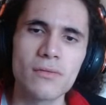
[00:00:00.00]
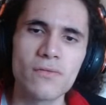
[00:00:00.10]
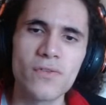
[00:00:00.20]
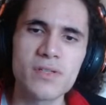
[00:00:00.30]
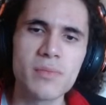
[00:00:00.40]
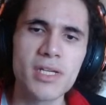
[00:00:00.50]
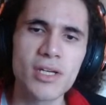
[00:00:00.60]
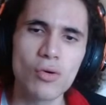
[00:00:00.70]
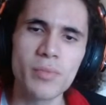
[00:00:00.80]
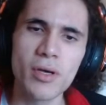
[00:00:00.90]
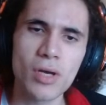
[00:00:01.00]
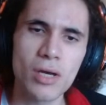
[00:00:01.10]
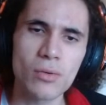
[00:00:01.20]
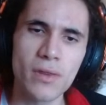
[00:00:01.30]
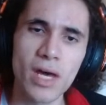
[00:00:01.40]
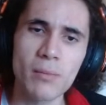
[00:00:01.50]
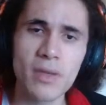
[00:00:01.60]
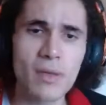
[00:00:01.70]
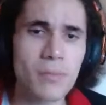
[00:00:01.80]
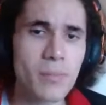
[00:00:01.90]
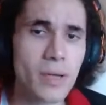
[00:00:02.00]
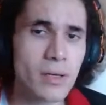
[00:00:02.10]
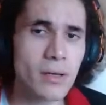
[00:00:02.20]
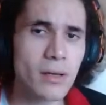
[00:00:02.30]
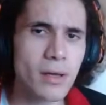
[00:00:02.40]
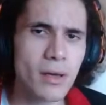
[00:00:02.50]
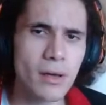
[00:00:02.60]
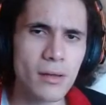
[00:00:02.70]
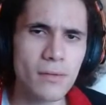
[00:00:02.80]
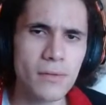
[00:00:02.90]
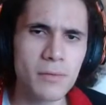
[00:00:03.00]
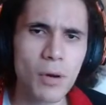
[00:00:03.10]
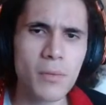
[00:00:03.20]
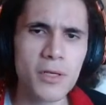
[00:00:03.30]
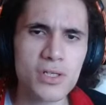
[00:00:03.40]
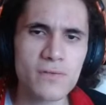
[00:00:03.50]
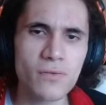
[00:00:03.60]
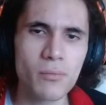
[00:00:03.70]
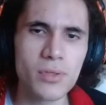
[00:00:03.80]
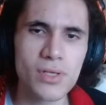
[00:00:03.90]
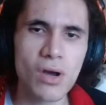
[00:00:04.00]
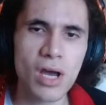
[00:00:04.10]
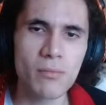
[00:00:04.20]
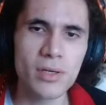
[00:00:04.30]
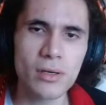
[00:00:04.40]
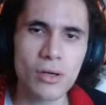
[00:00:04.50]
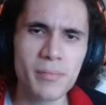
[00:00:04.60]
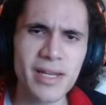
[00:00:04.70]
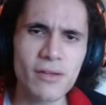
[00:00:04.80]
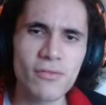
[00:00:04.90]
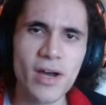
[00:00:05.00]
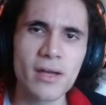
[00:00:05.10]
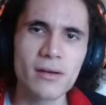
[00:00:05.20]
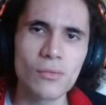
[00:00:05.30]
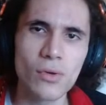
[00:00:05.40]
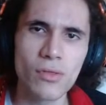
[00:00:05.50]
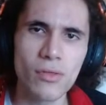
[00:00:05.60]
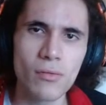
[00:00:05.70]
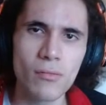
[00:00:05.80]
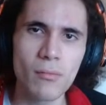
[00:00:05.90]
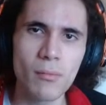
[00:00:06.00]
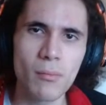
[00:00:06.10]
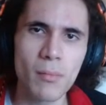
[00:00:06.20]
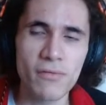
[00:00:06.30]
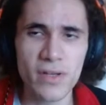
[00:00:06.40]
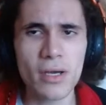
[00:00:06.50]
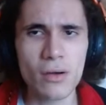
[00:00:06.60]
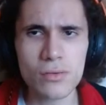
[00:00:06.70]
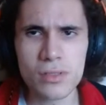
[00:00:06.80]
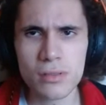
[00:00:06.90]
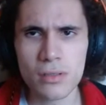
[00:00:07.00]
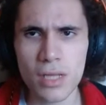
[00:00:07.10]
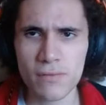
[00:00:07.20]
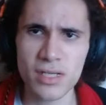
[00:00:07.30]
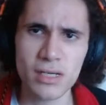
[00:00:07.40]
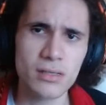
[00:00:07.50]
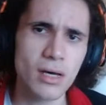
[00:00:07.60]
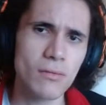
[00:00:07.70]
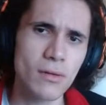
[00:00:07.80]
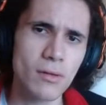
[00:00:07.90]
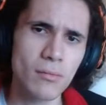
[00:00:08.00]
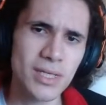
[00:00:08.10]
Viz Media will be okay with it. I mean, they've been the publishers for Berserk have been completely fine with my videos. They haven't taken down them